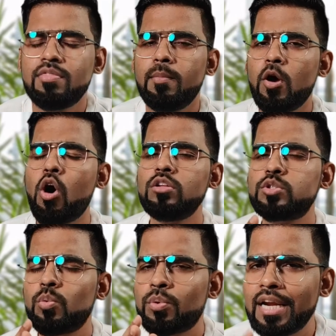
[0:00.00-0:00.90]
They may
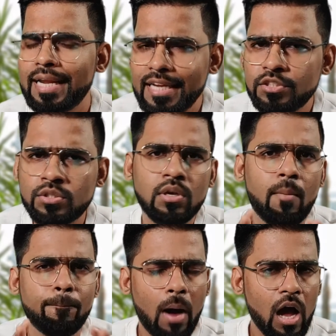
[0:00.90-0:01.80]
also release
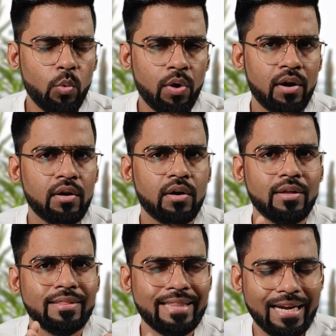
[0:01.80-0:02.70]
malware
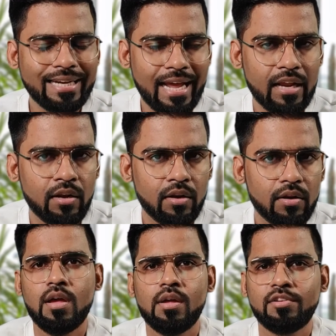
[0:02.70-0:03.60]
that can
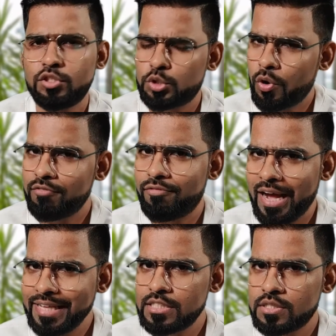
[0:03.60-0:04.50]
destroy
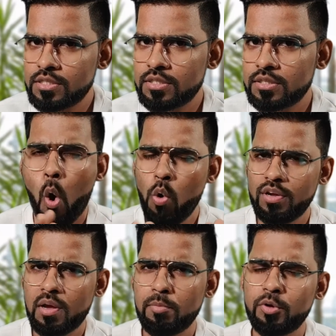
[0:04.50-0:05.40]
files,
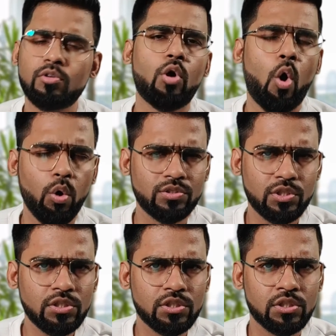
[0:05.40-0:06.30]
hold computer
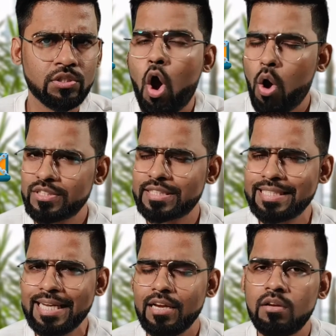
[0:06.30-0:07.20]
hostage, or
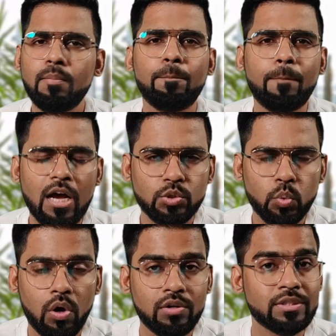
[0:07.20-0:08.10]
steal
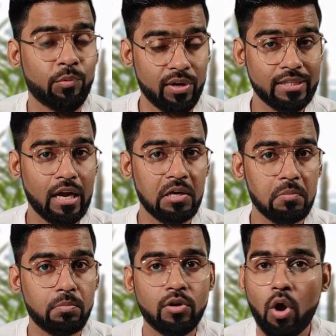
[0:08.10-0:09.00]
passwords, credit card
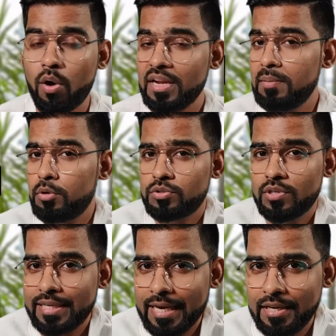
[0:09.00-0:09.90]
number, or any
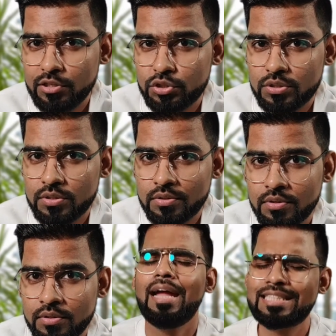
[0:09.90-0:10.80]
personal details.
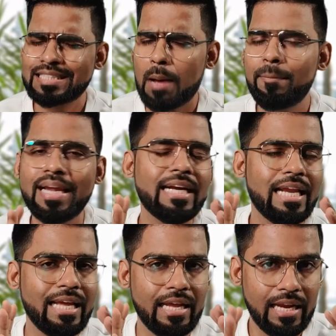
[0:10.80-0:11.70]
It's
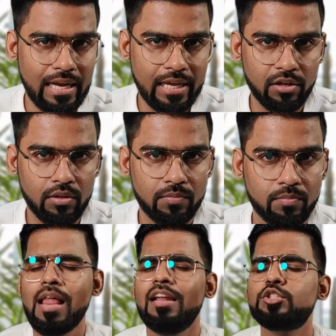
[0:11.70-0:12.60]
completely illegal.
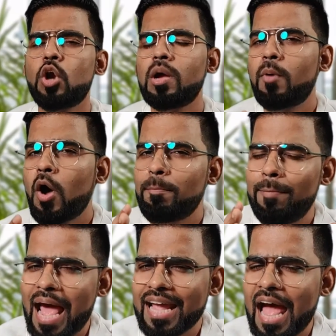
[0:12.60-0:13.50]
Let's talk about
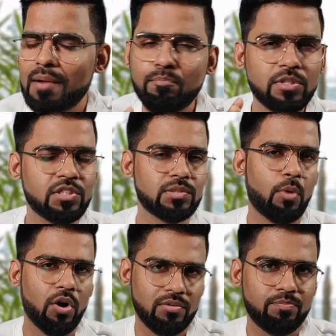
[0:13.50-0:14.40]
Black Hat business
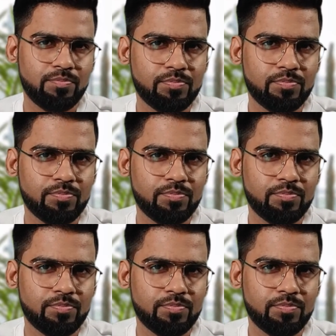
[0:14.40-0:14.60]
model.